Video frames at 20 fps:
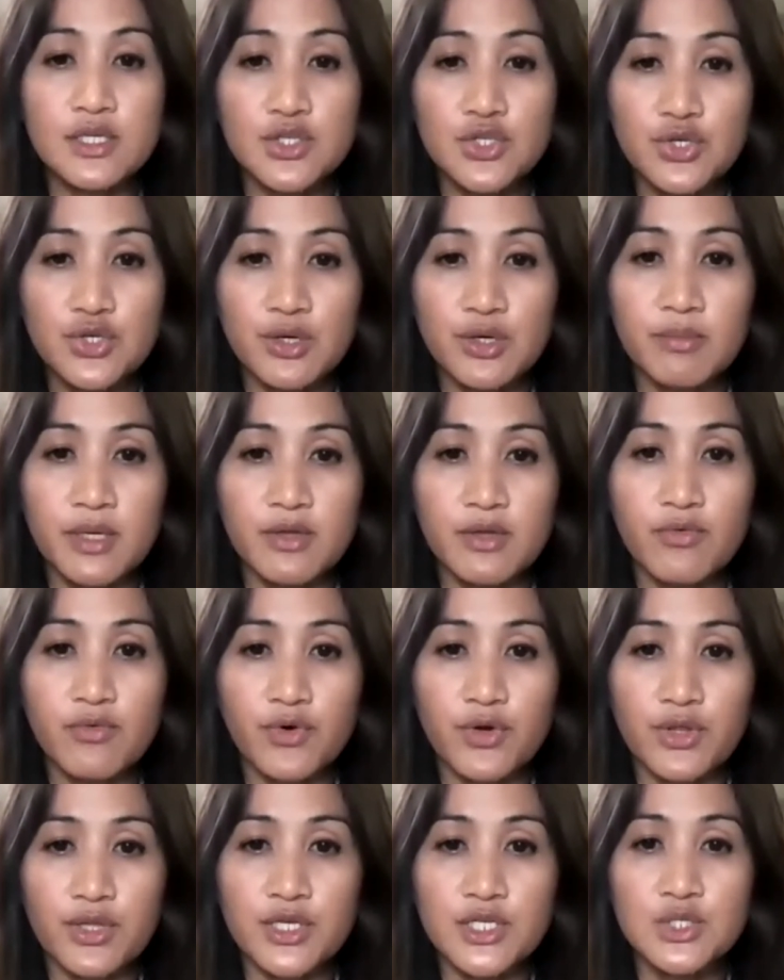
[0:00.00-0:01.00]
treatment
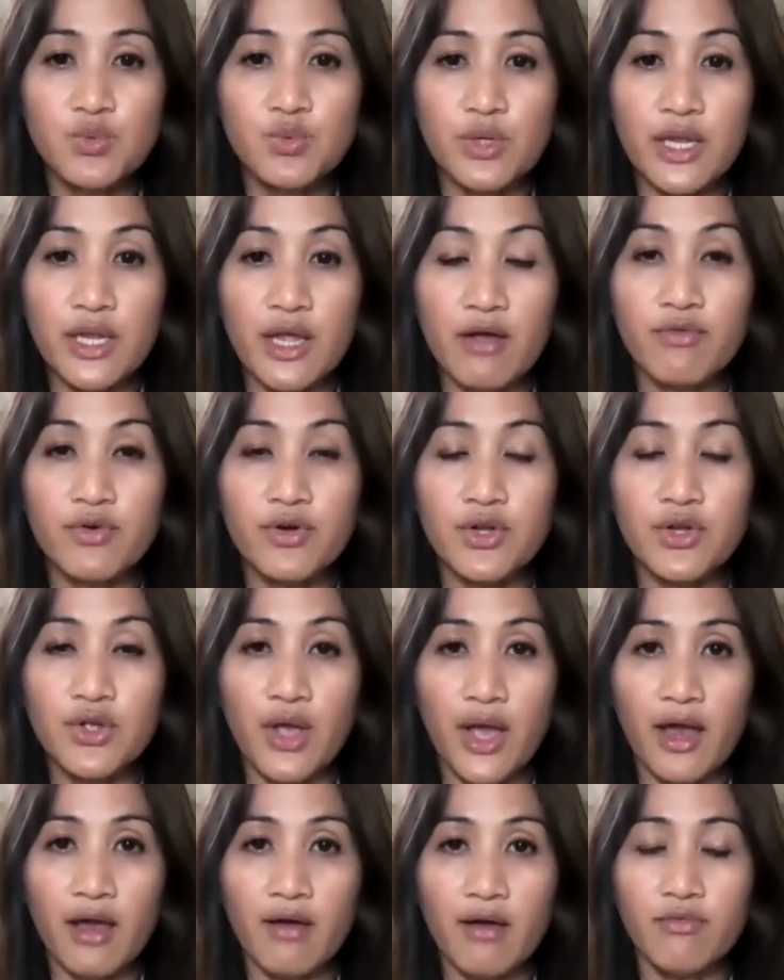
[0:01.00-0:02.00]
for this whenever you
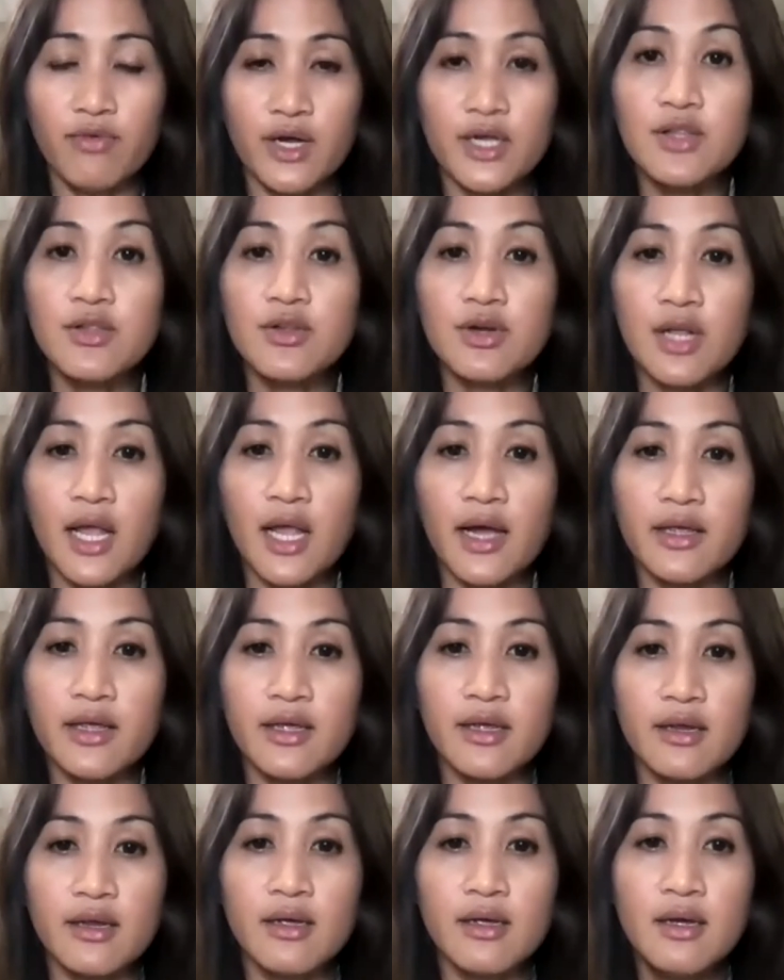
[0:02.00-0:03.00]
have
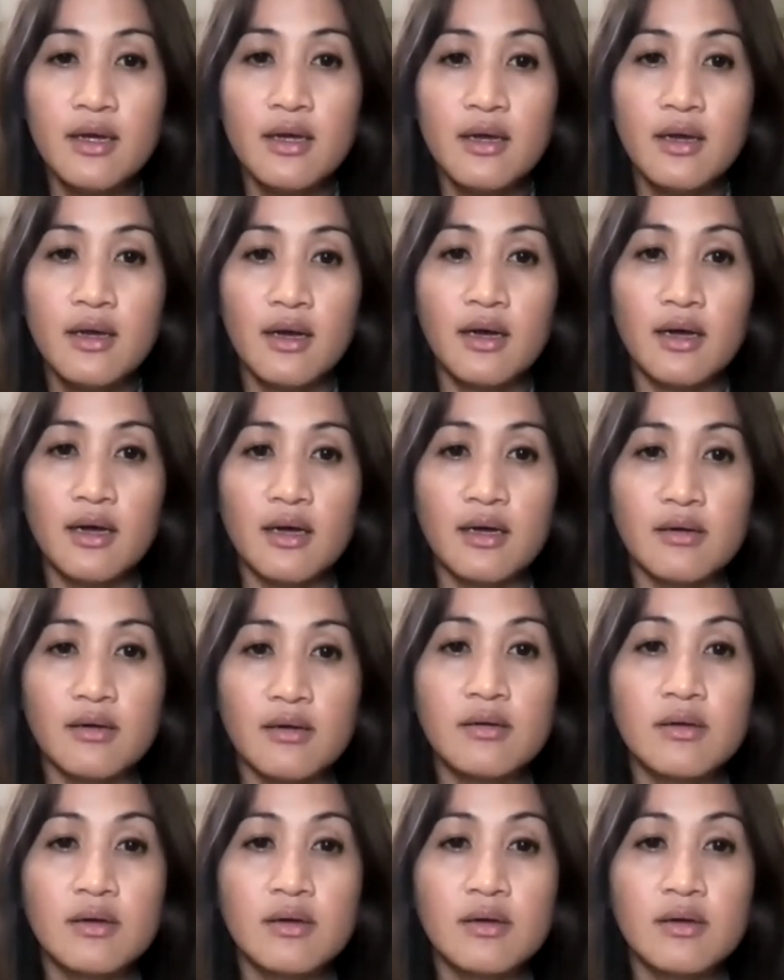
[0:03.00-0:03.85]
underlying uh,